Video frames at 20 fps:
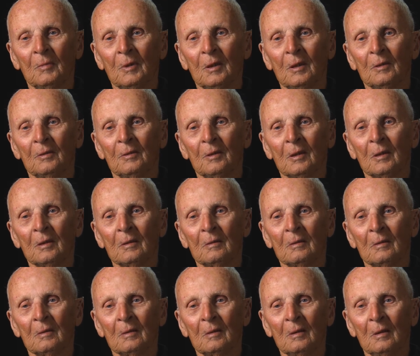me a ticket,
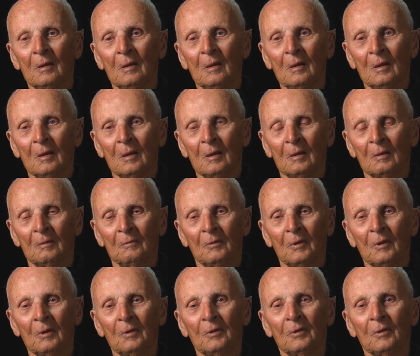and, and
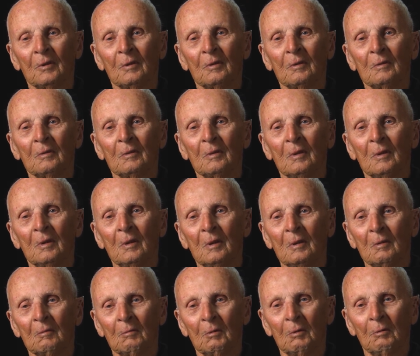very soon
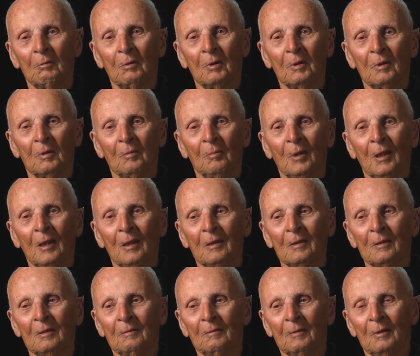we were in
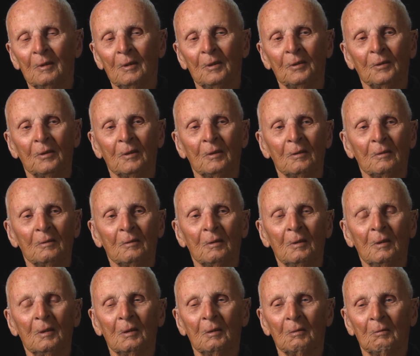demand very soon.
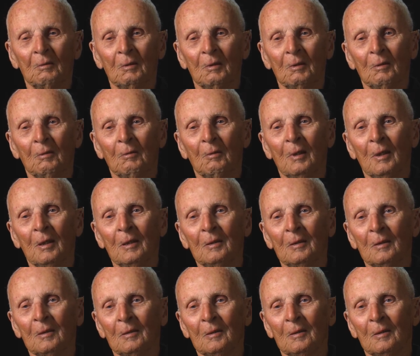We we're away
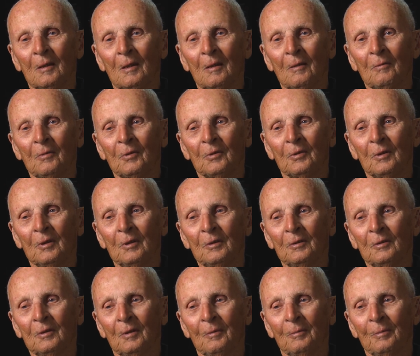on an overseas
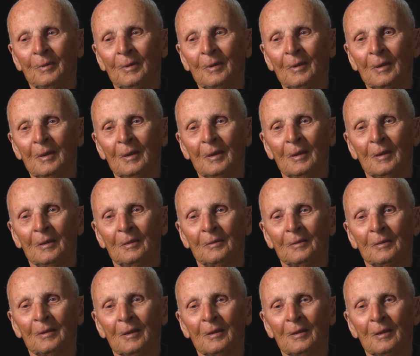ship, and
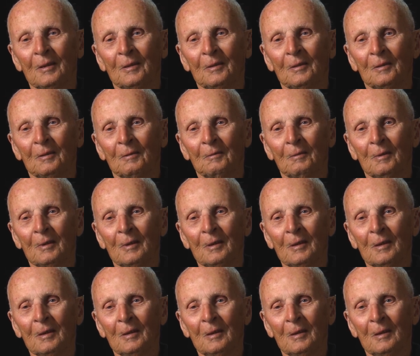so that's the
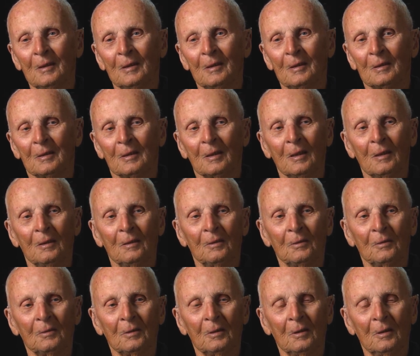way it goes.
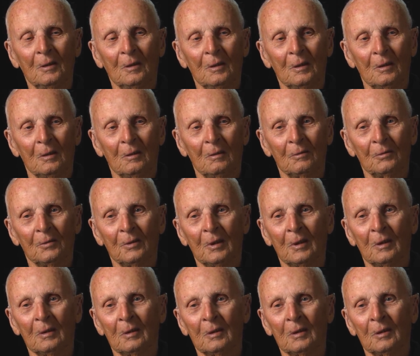I was the
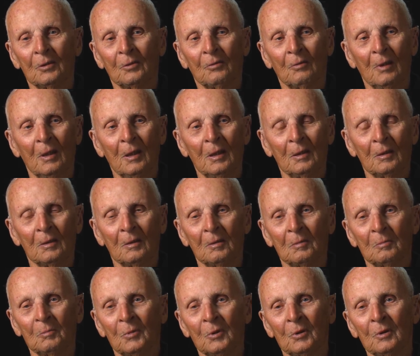only Australian
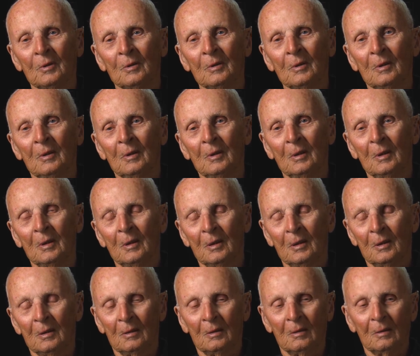on board,
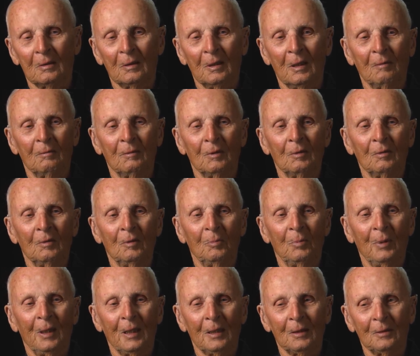and I gave it all
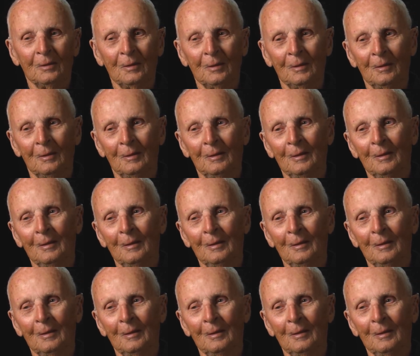back too.